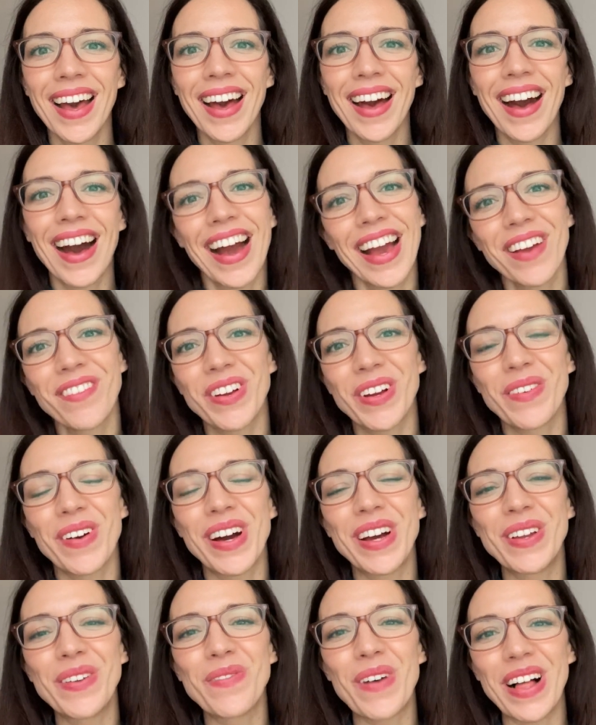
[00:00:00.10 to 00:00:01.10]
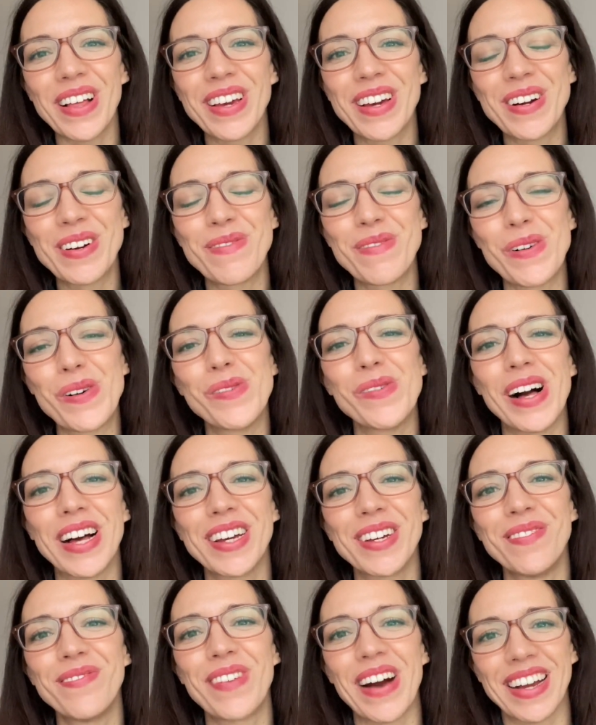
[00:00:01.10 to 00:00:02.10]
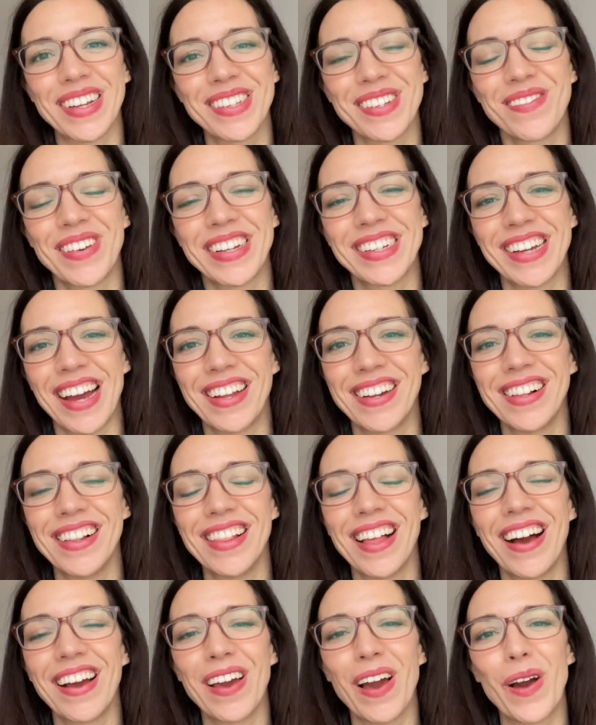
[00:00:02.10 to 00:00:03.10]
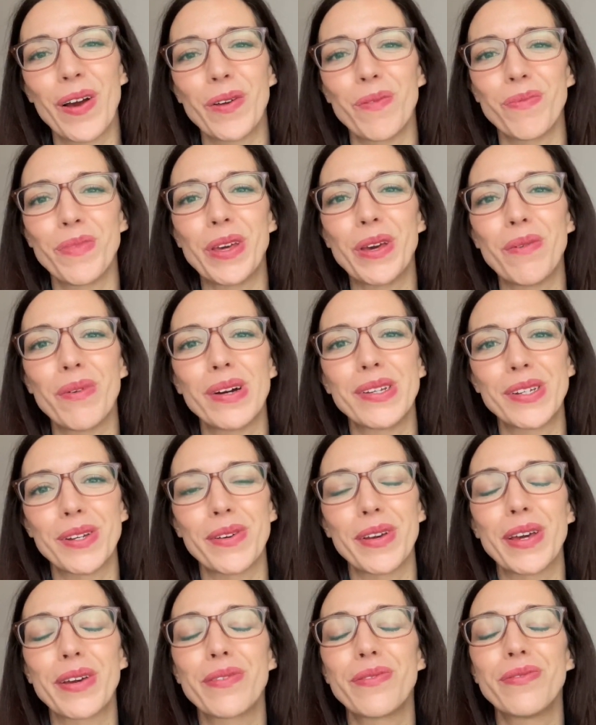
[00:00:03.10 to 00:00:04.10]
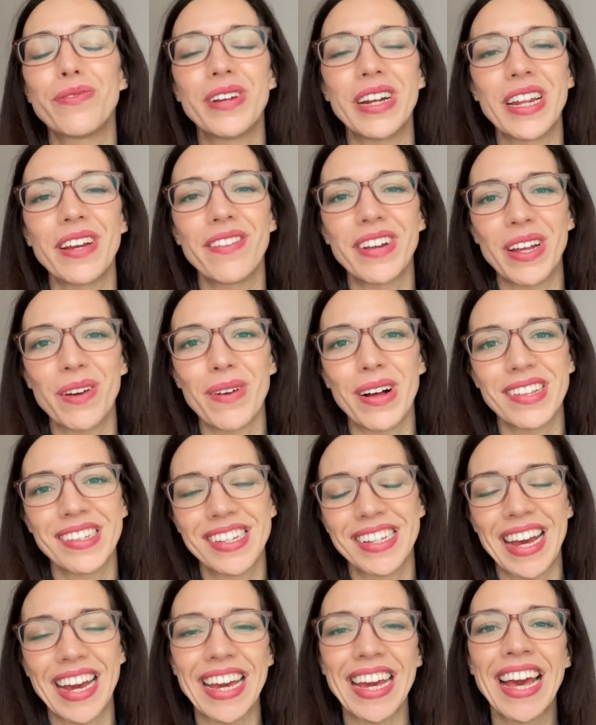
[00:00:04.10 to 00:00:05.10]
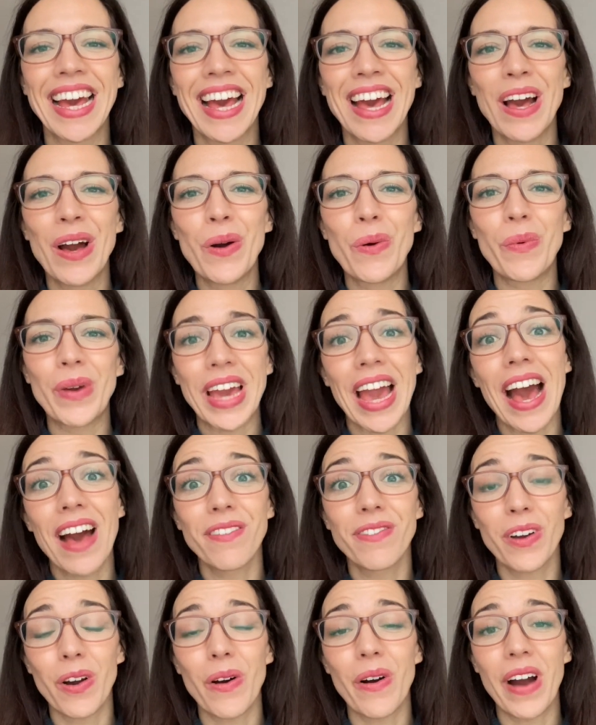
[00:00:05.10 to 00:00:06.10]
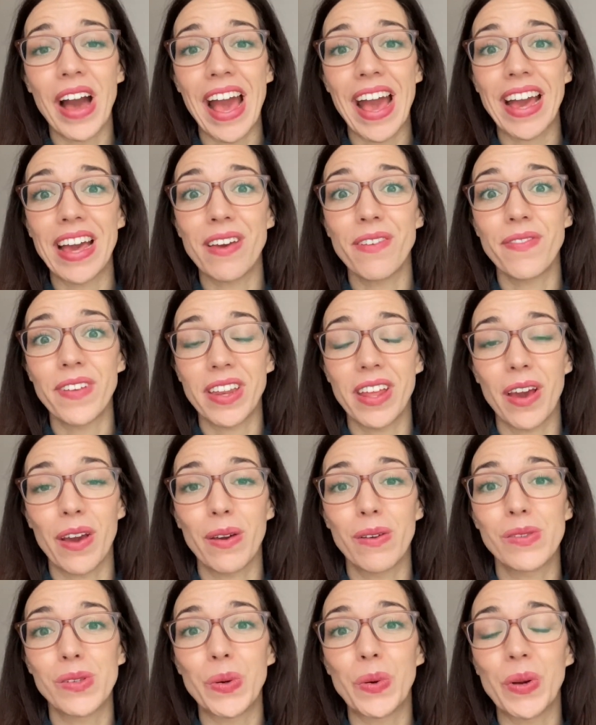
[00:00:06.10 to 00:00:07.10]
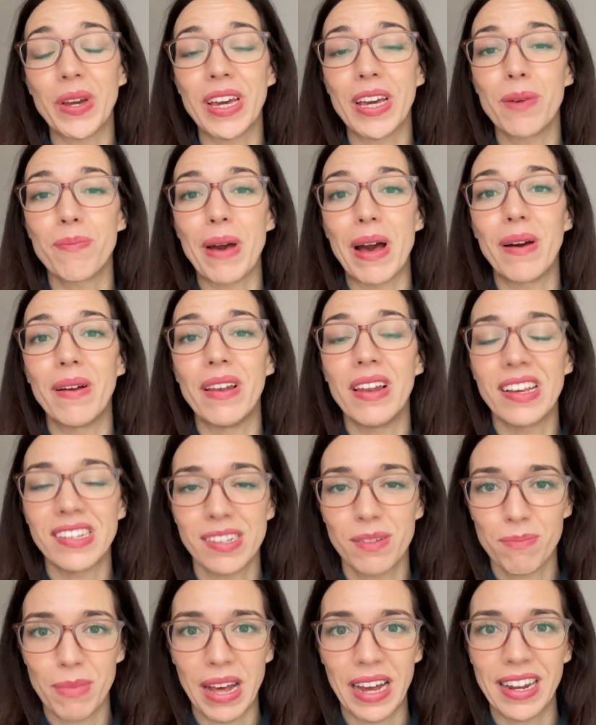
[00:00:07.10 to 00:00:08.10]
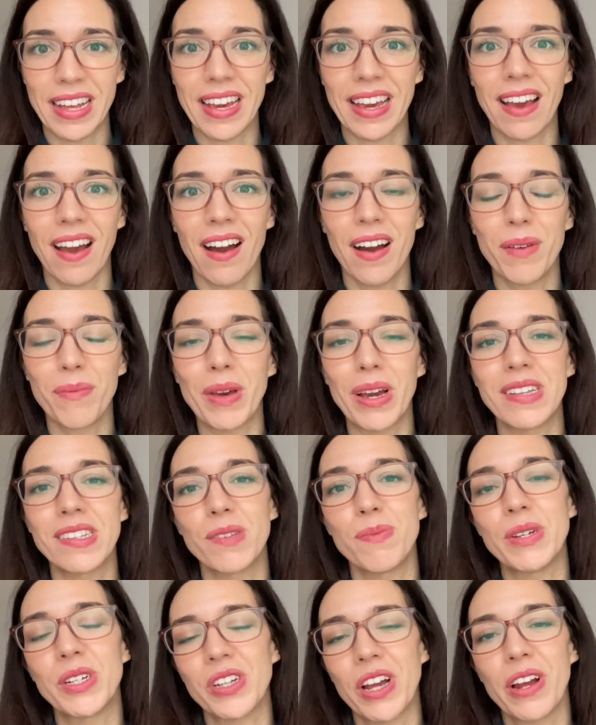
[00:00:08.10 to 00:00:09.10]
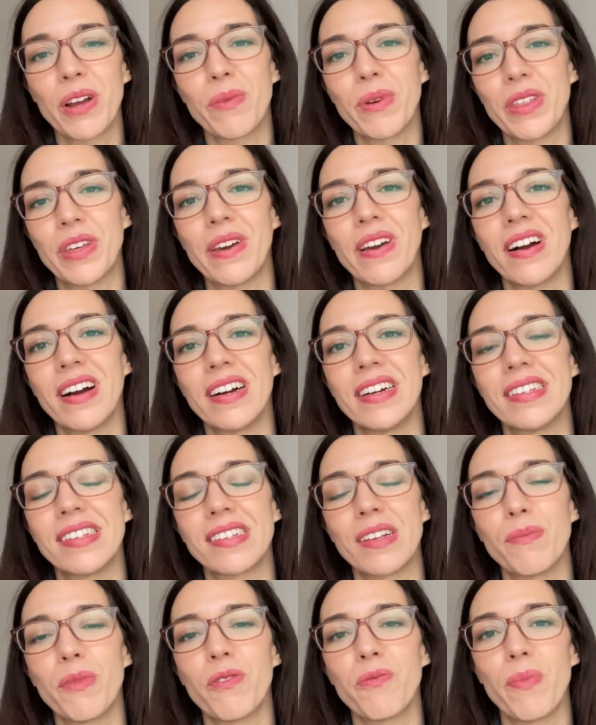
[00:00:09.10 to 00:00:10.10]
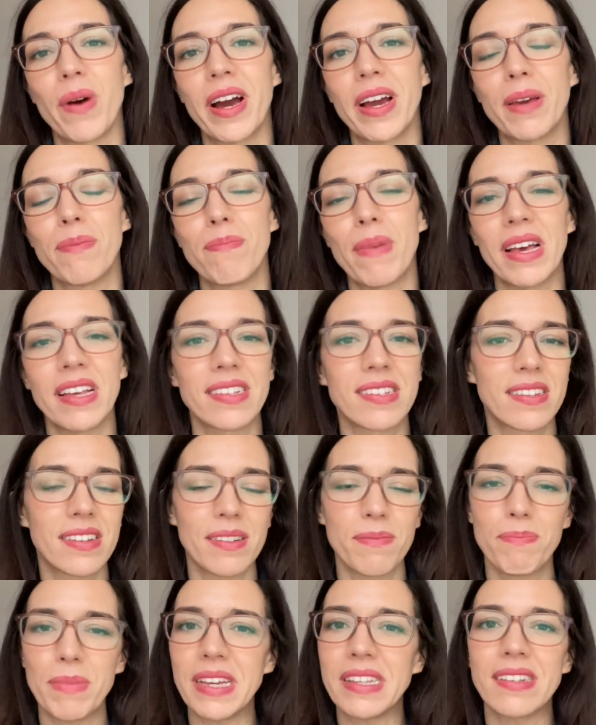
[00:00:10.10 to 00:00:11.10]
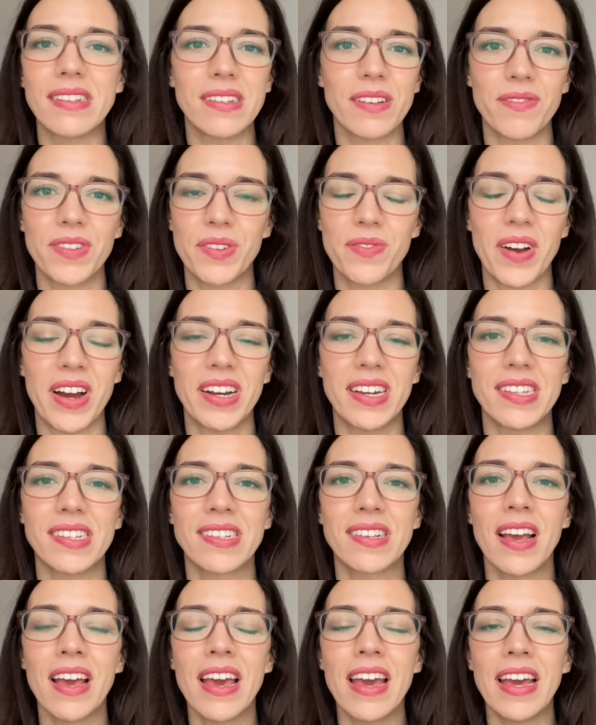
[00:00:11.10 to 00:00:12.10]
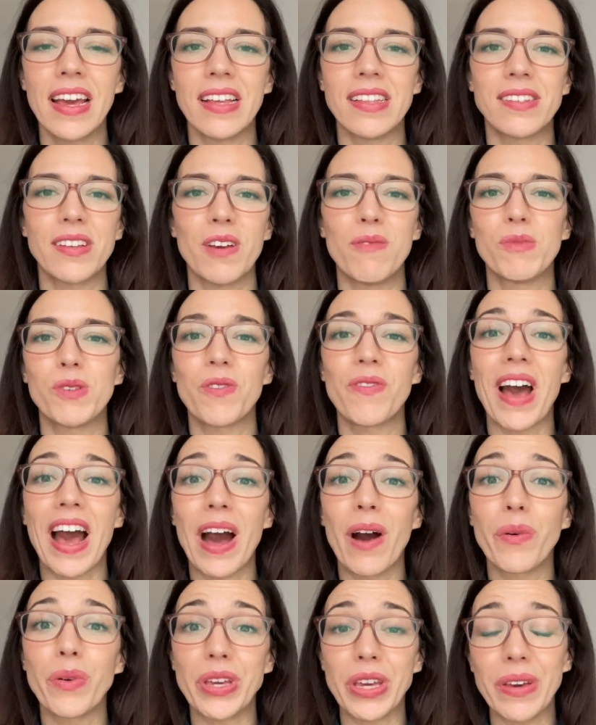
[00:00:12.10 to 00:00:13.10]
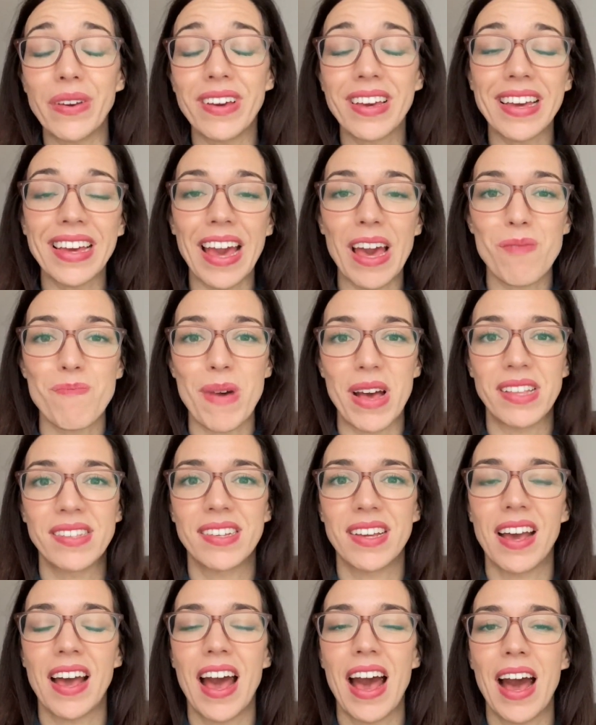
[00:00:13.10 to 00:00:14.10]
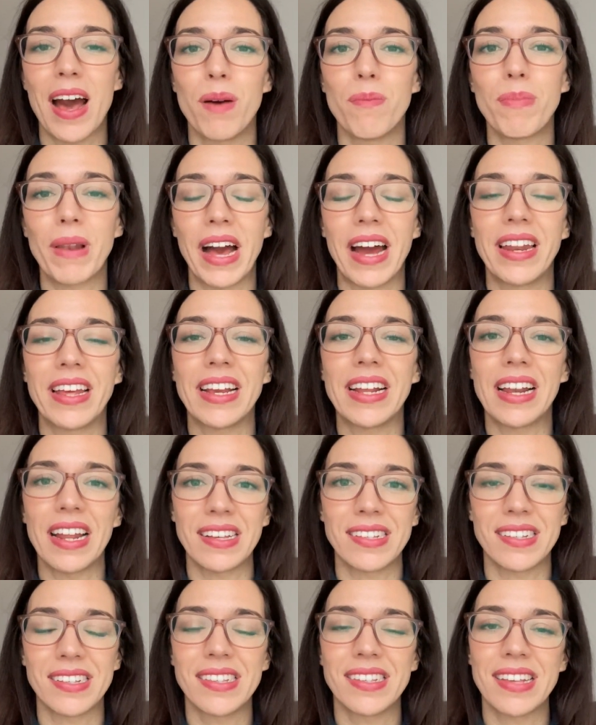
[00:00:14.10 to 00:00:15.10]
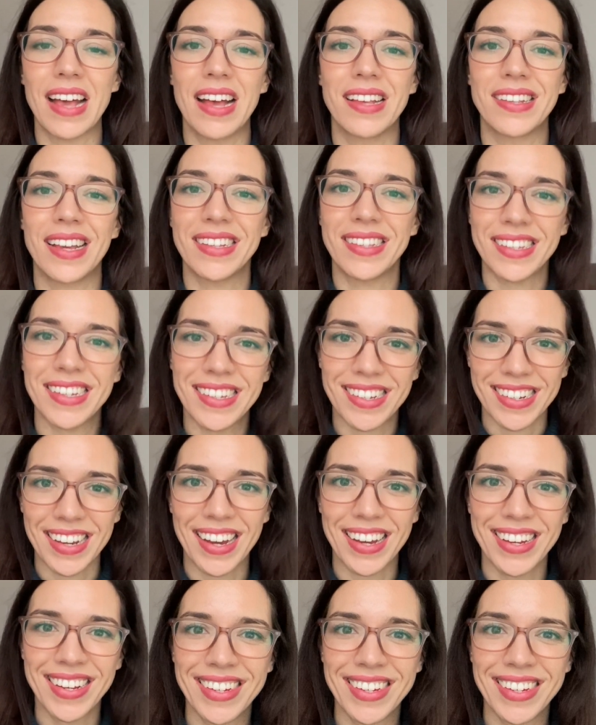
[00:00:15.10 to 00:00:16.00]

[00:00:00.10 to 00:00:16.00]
Hi everyone, welcome back to my channel. I hope you are doing really well today. We have got a video talking about lesson planning. I'm going to be sharing with you guys some of my best pieces of advice in terms of how you can get better at planning lessons as a teacher.